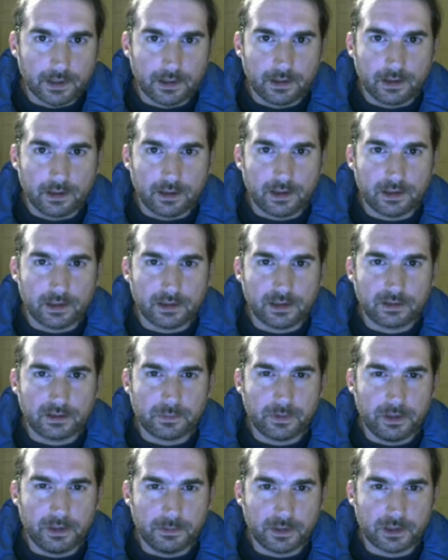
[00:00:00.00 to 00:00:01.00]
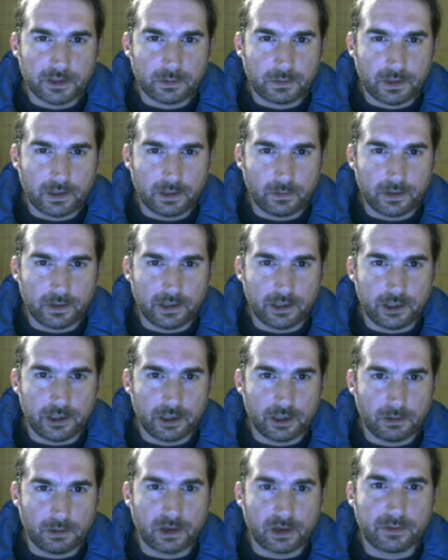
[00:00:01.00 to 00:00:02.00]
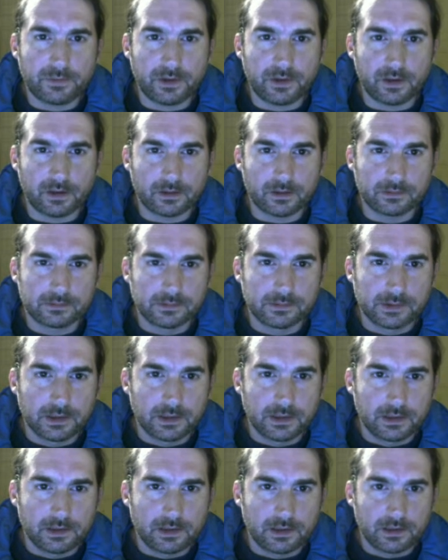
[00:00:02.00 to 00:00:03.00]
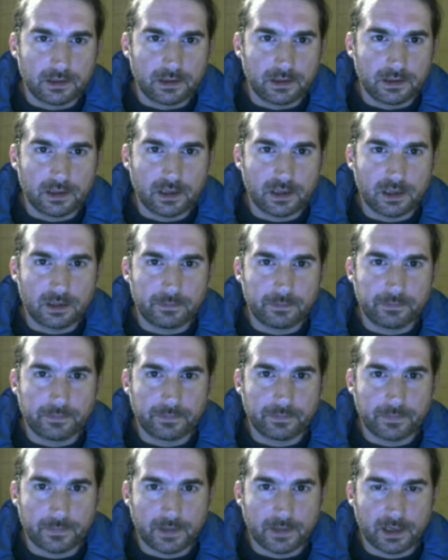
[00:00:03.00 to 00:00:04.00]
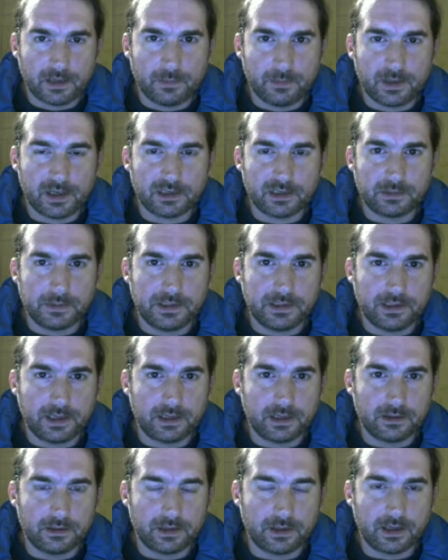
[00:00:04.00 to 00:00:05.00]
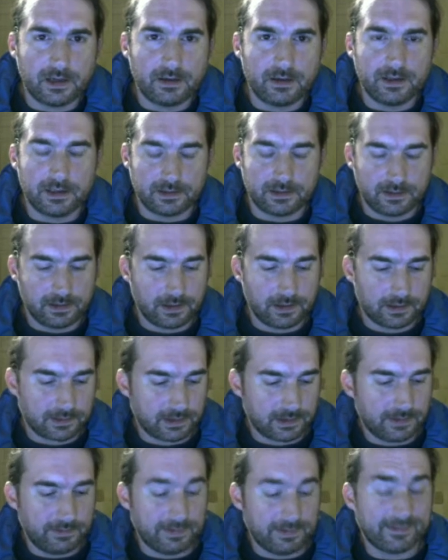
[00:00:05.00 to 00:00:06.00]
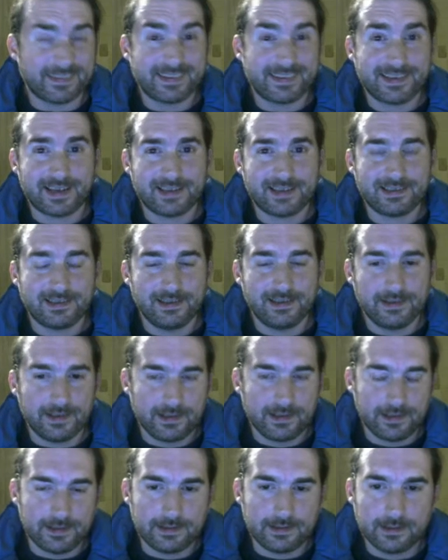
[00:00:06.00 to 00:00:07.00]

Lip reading: And that's pretty much what I wanted to show off here. You could possibly take a look at Area 6. I haven't even tested that yet.